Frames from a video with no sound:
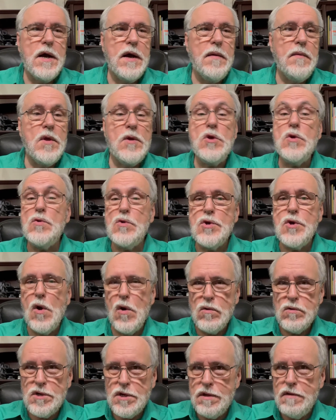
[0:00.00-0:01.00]
You
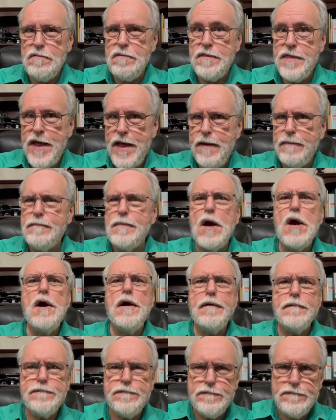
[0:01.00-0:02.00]
go to them
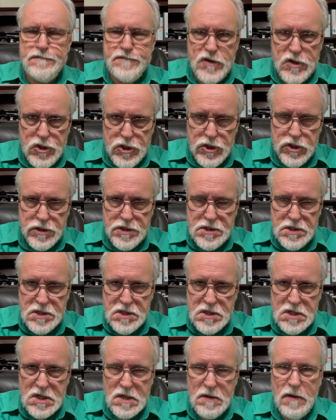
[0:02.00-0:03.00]

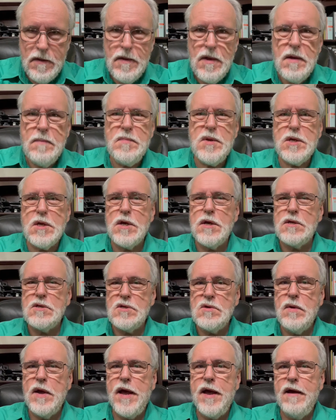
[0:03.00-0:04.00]
first because
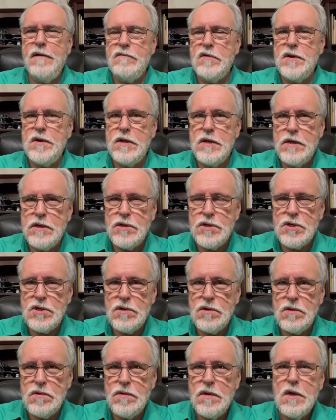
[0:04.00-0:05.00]
you have an
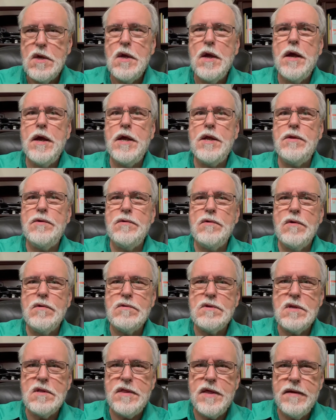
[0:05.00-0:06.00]
issue, and you go
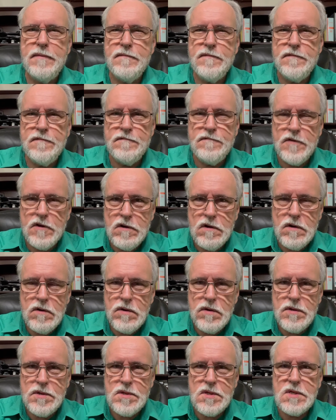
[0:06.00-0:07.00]
to them
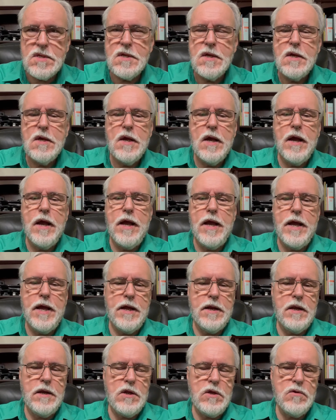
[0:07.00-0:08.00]
first
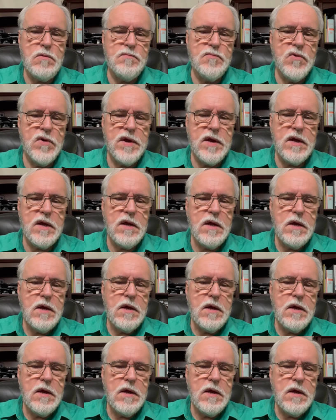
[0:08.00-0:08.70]
and you bring